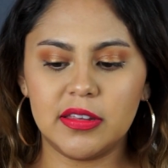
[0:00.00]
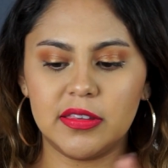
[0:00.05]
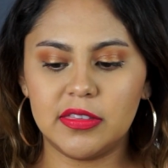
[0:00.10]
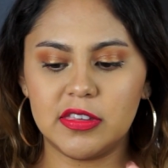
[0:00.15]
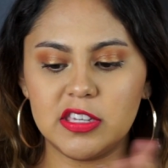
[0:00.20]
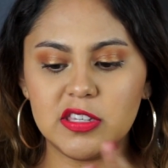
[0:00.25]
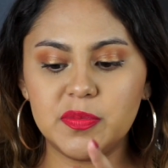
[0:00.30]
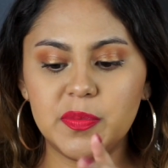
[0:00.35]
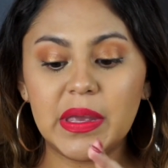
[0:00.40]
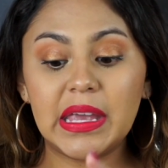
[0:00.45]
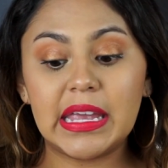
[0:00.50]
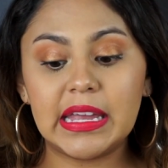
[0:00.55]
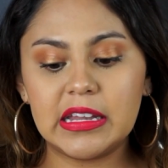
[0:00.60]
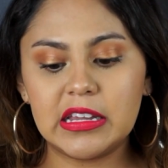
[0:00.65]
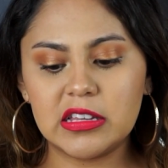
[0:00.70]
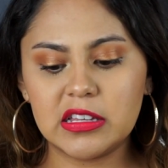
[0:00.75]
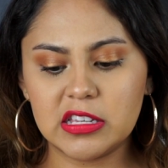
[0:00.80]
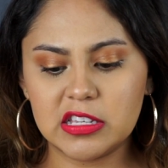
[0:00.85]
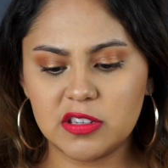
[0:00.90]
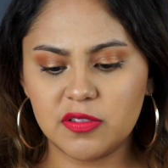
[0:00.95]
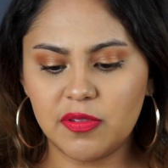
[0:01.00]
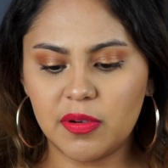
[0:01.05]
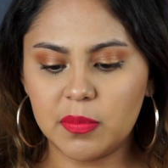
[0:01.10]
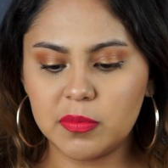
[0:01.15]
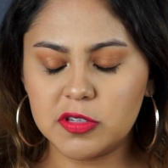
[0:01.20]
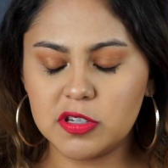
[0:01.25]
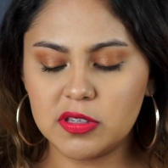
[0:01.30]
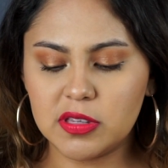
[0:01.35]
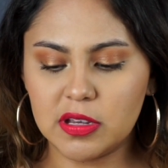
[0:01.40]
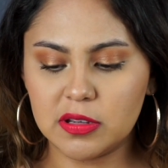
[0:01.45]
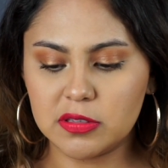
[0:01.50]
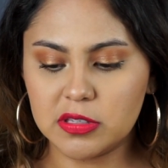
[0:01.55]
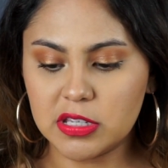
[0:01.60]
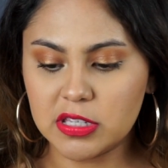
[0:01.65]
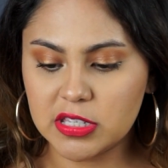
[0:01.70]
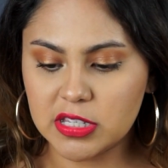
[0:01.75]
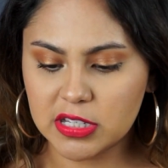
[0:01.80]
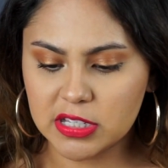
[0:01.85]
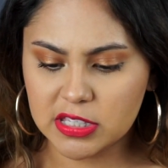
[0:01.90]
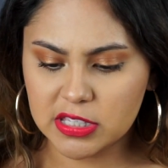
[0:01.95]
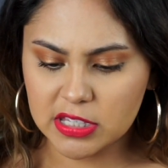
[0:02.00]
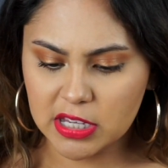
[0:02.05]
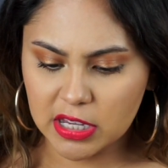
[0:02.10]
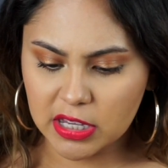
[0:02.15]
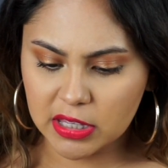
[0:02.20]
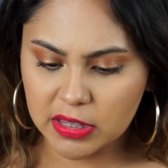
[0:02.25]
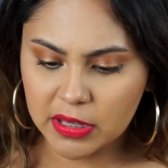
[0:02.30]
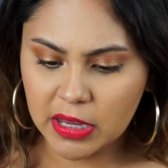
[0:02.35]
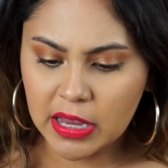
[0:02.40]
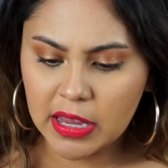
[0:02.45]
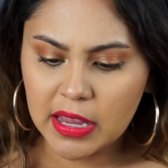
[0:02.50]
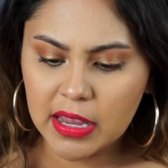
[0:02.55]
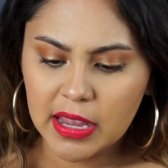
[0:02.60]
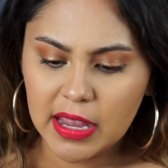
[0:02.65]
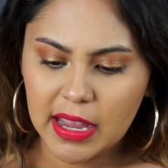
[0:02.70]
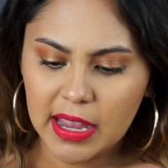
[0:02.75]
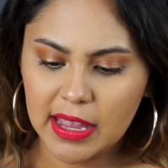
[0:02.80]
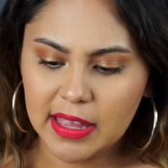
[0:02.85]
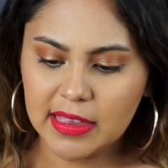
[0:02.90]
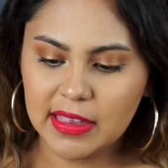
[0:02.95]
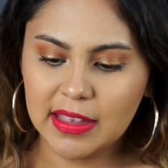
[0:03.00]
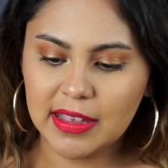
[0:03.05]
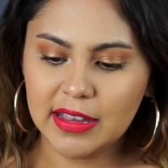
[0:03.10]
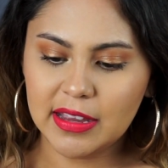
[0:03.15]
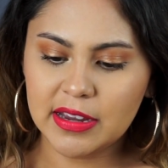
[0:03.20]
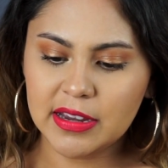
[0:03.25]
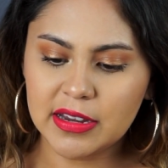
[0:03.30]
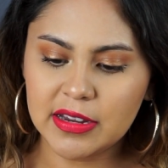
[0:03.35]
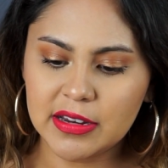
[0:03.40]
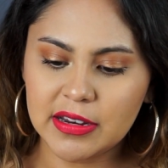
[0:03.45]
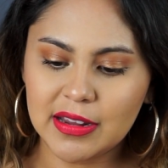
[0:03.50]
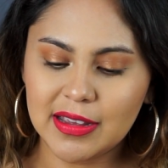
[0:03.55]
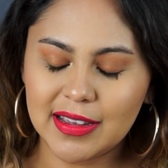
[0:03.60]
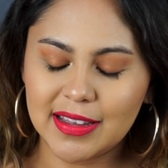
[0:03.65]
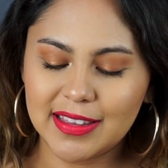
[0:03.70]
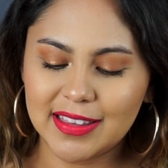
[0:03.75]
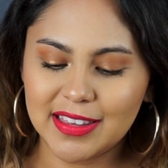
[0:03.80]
this beginning is from 2016, and then